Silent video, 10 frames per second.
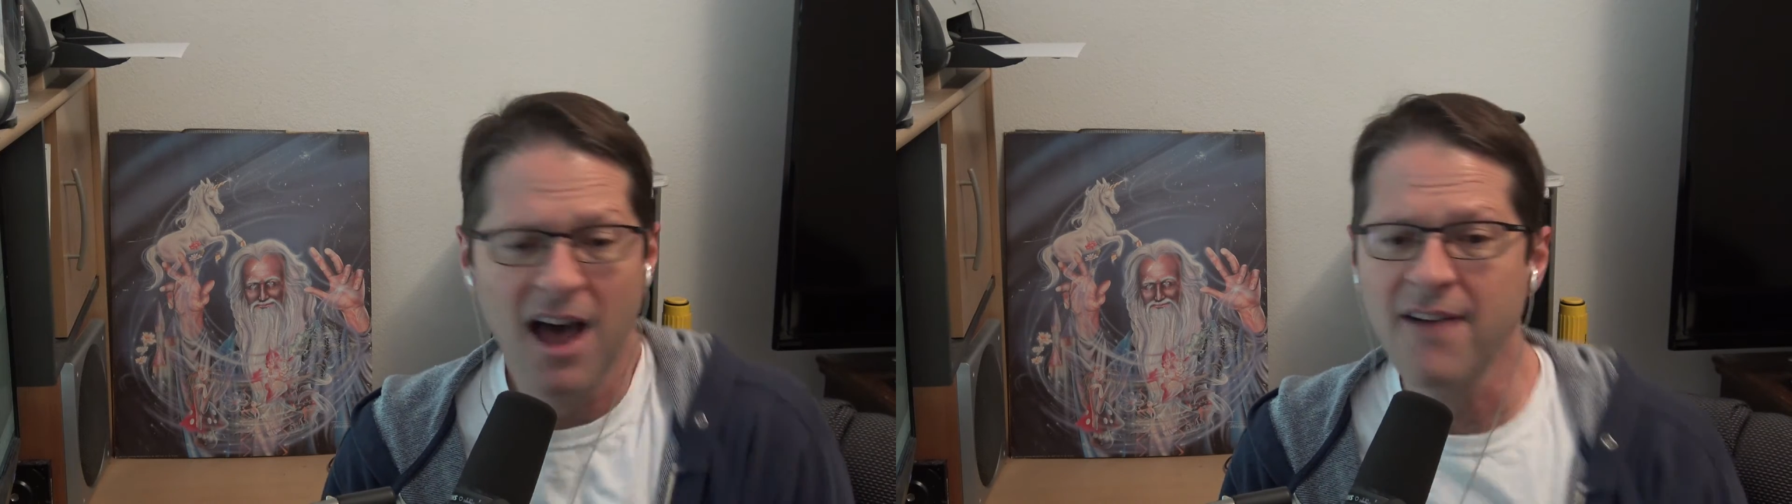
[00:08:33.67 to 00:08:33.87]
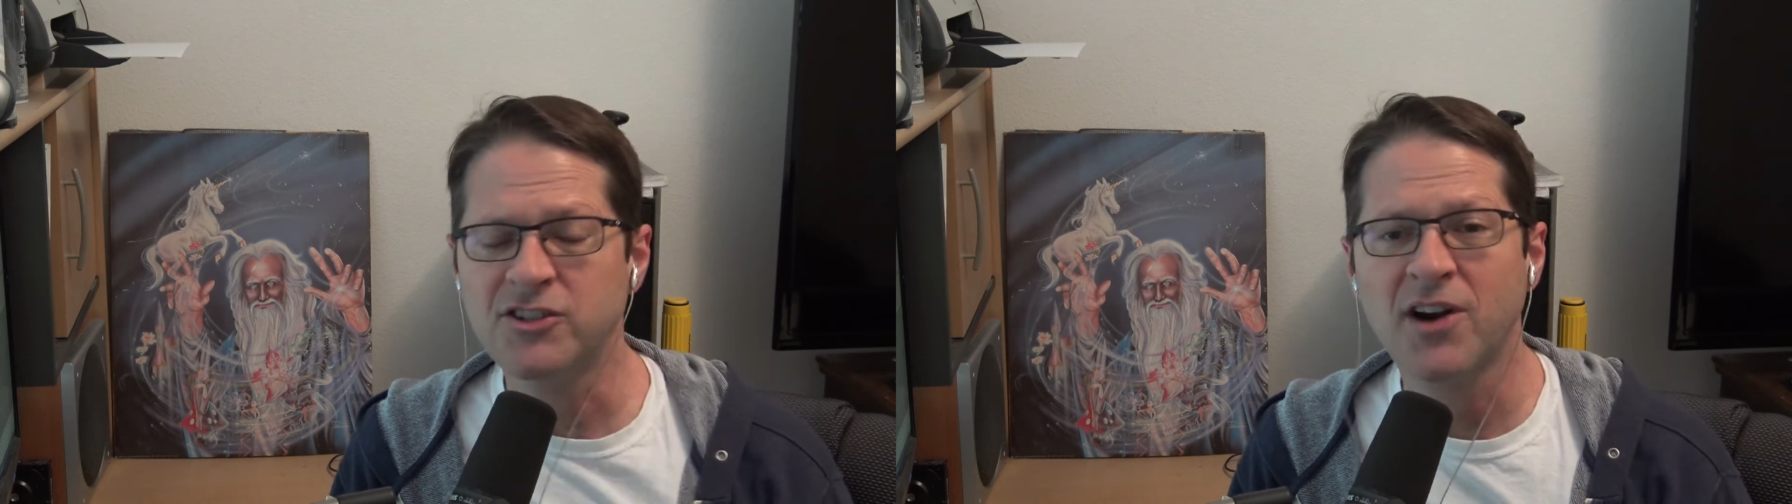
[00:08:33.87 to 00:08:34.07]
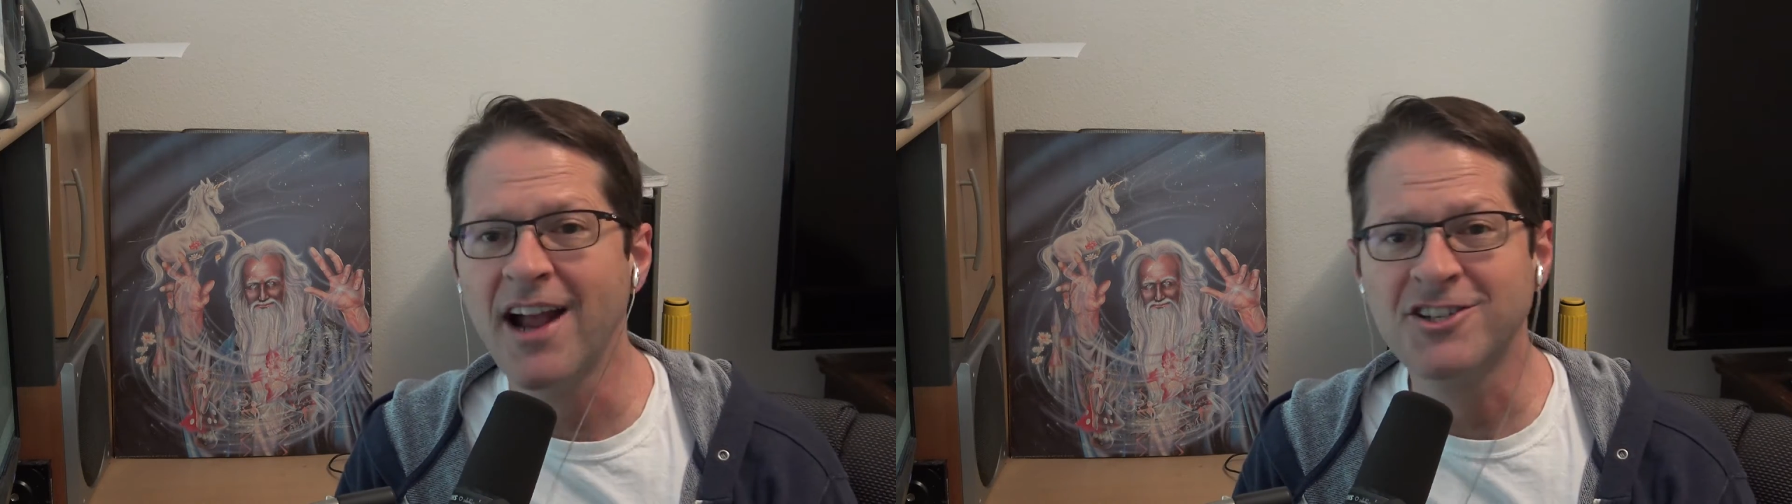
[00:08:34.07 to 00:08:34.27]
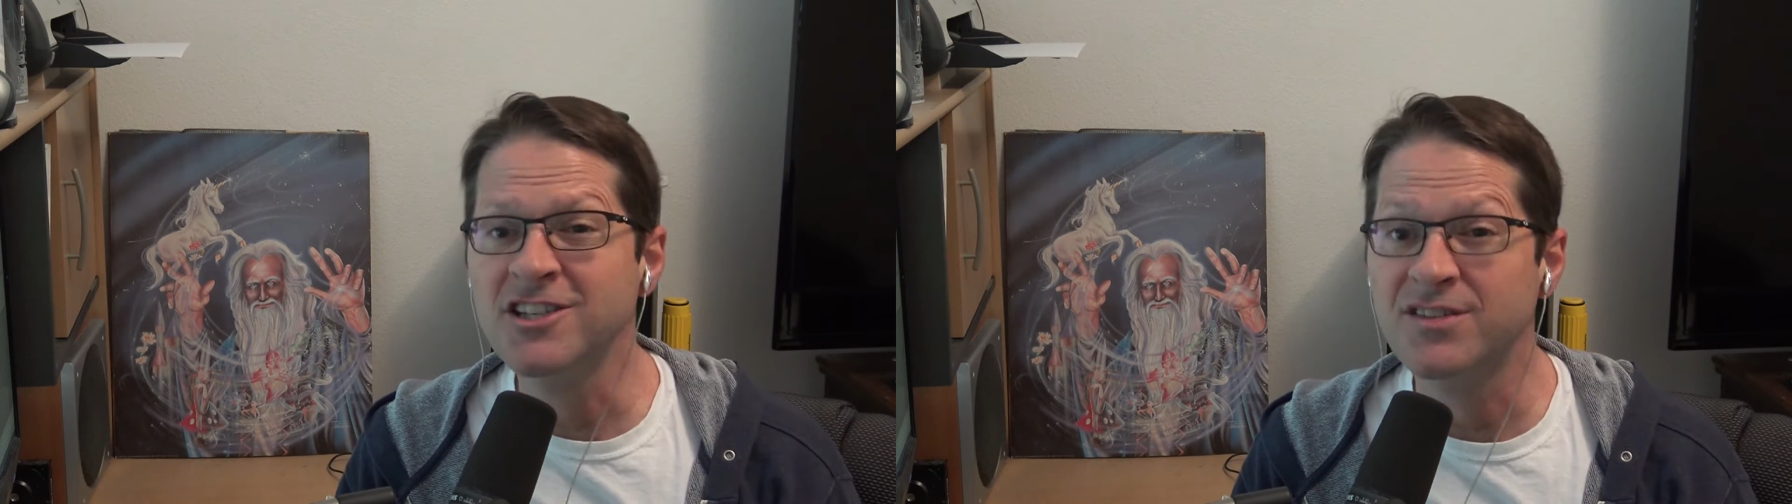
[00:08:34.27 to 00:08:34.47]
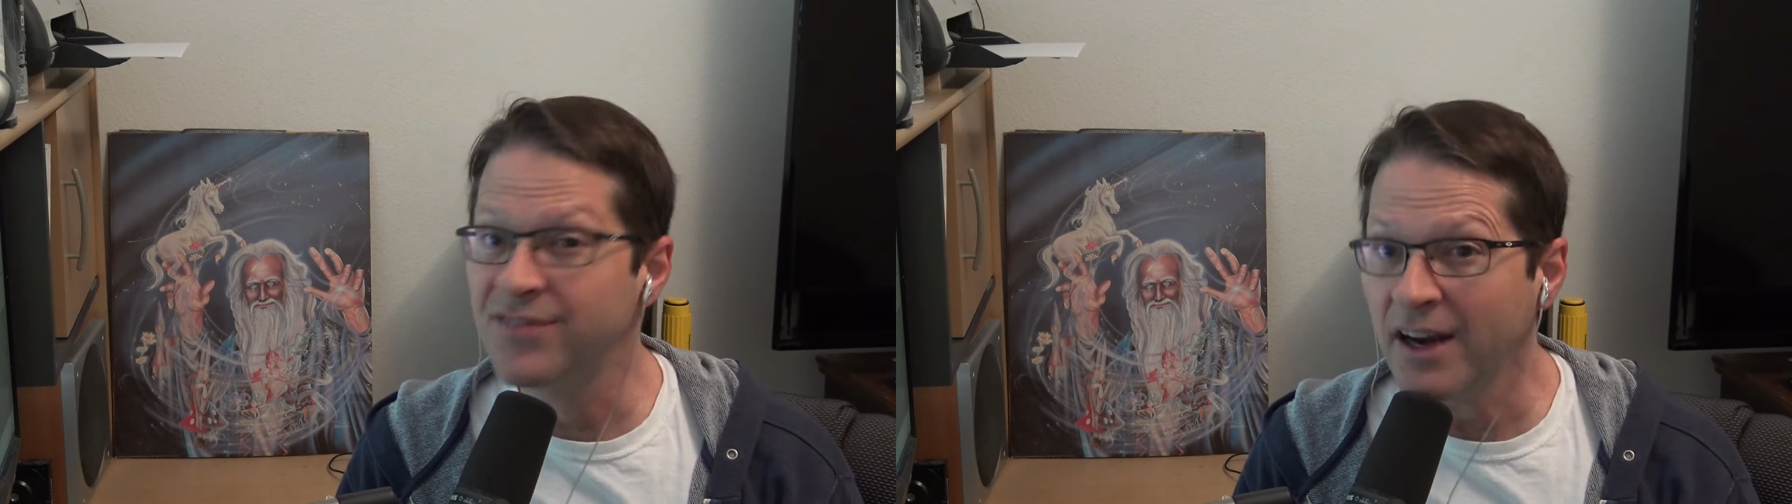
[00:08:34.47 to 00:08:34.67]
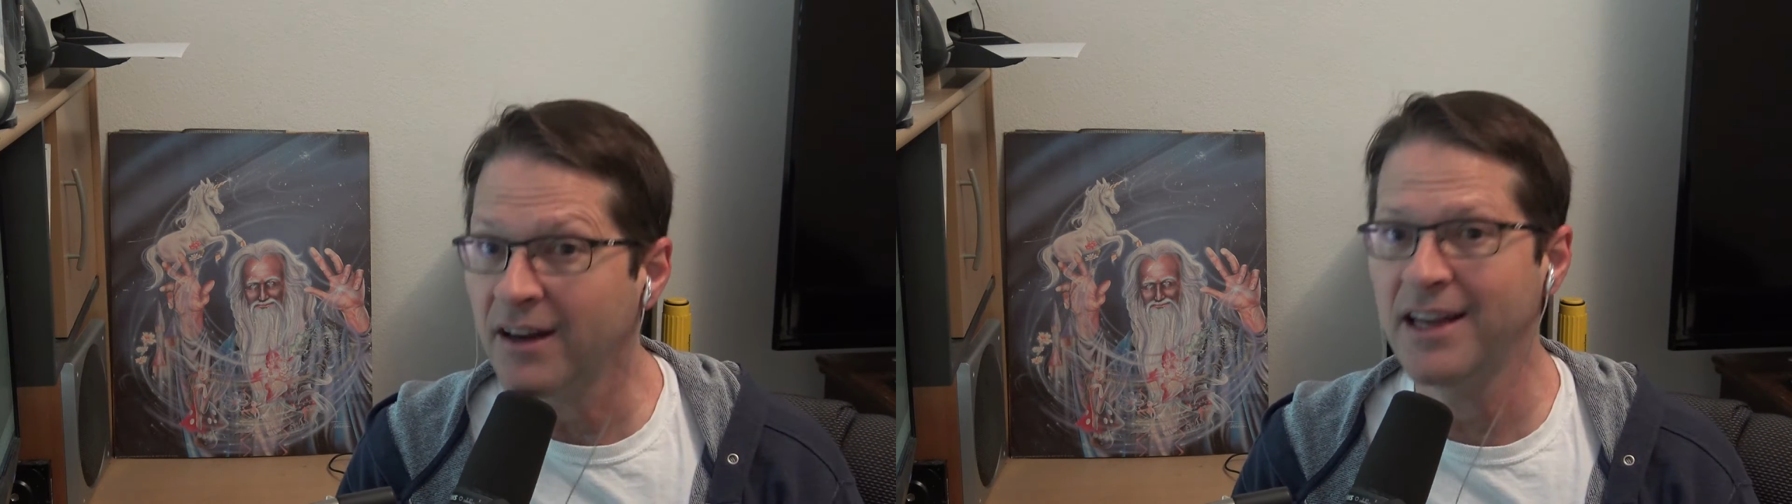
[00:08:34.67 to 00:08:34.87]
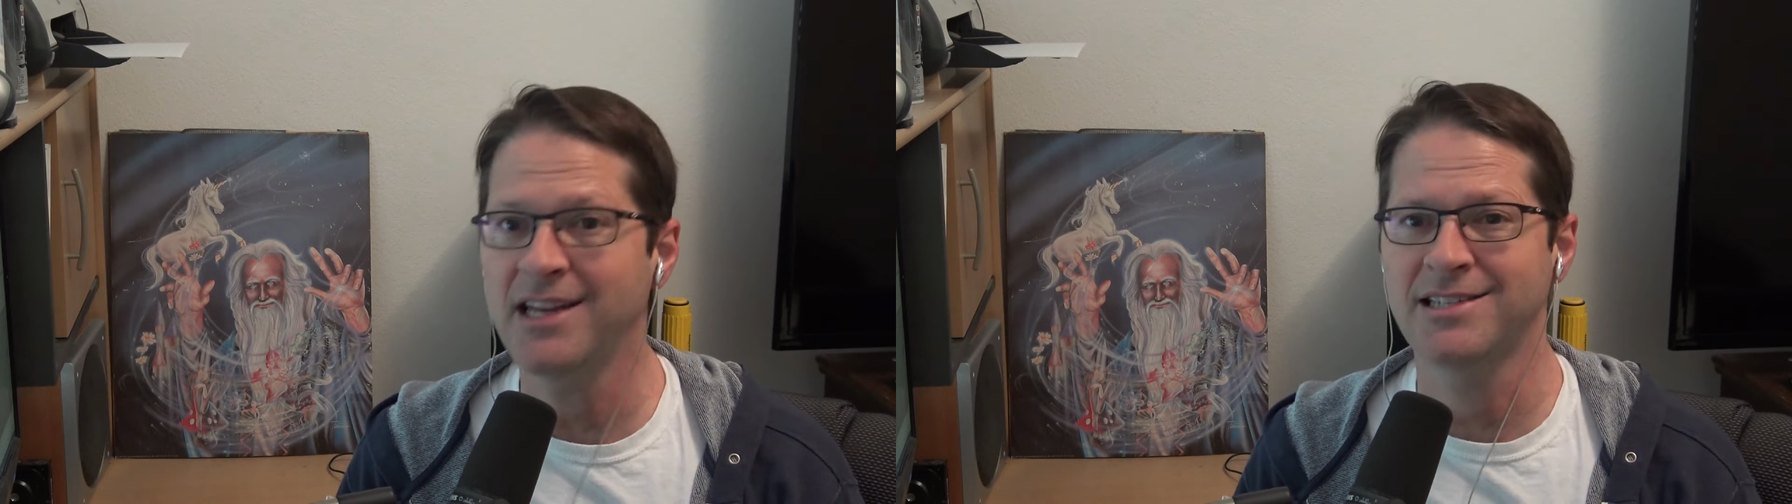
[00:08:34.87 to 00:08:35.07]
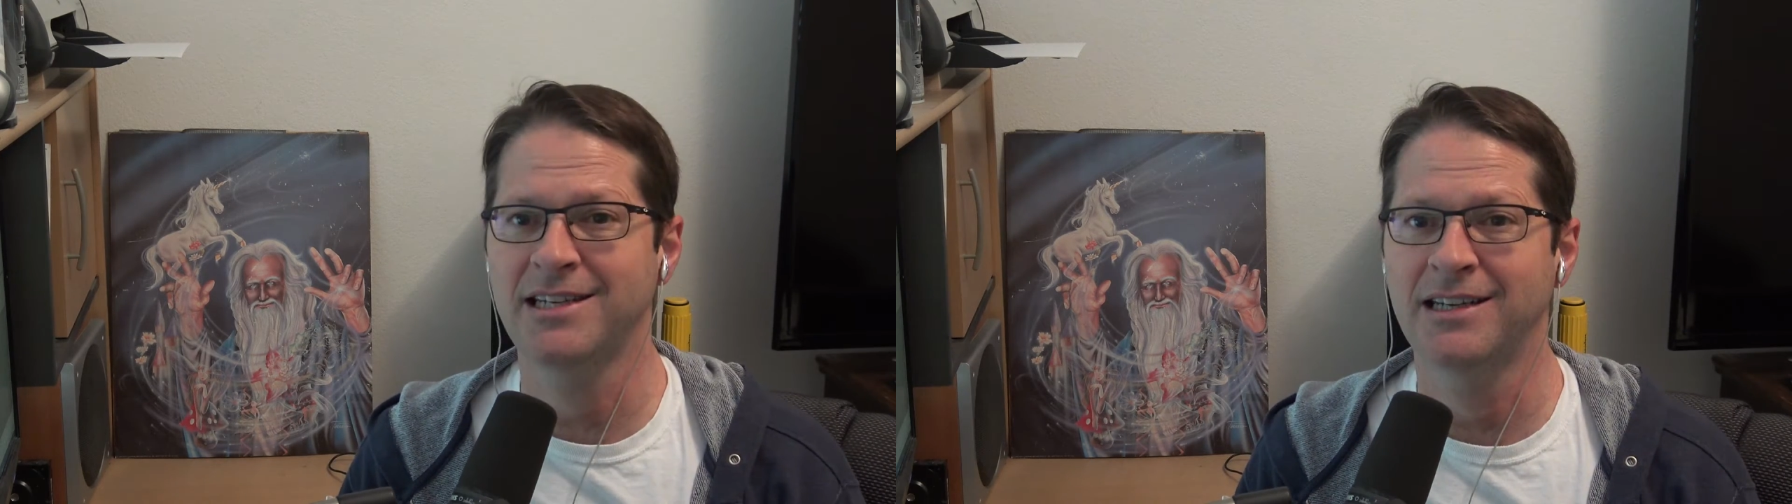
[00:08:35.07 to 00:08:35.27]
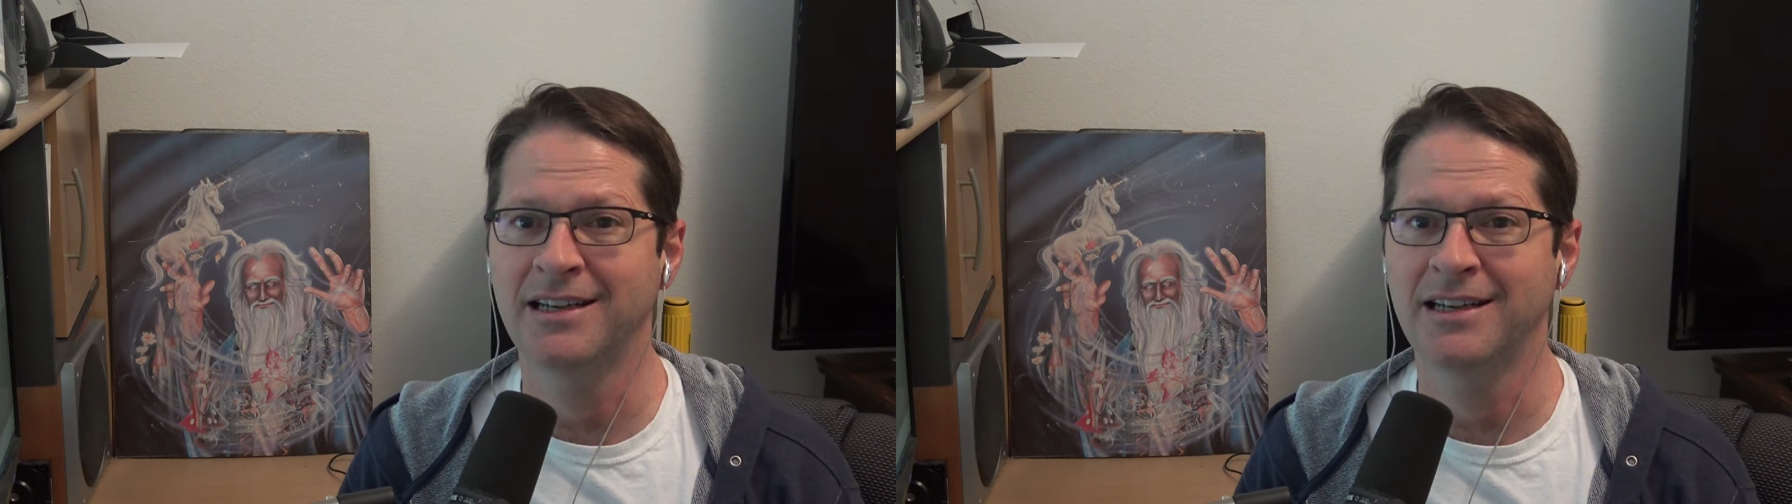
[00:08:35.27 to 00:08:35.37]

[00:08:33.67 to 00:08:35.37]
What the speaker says: law of attraction is very easy.